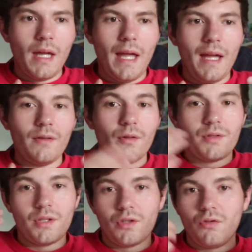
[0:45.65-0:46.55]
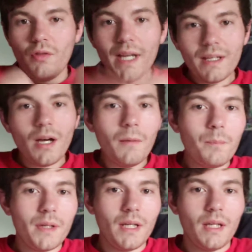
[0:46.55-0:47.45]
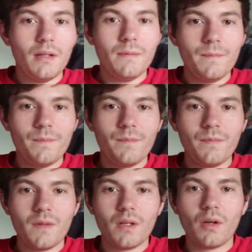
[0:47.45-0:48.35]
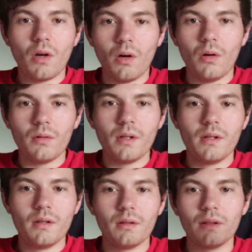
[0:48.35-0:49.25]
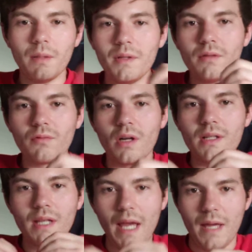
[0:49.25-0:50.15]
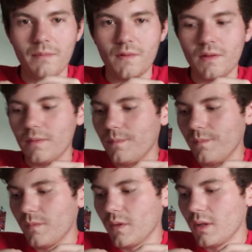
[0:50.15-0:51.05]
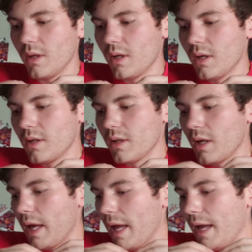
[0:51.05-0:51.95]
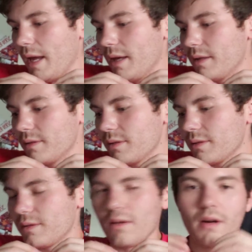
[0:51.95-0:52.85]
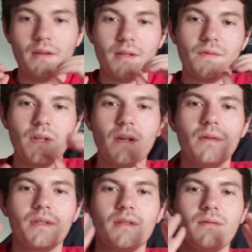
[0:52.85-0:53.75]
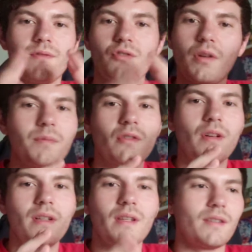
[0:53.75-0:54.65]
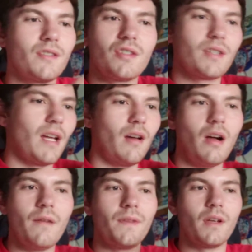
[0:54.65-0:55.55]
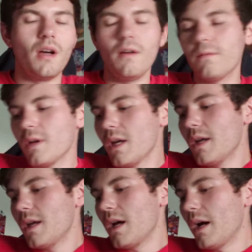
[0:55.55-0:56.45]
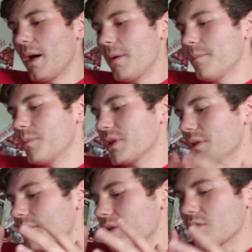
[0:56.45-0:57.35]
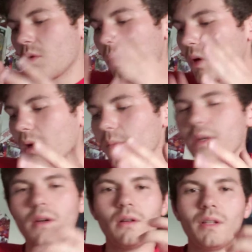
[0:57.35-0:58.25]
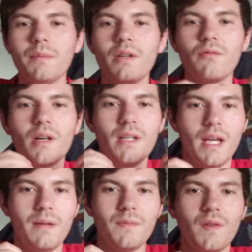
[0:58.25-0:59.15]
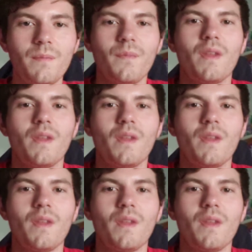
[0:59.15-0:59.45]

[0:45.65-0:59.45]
And there's this great company called Limited Run Games. And sorry, this video isn't scripted or anything. This is just kind of off the cuff. But there's this cool company called Limited Run Games.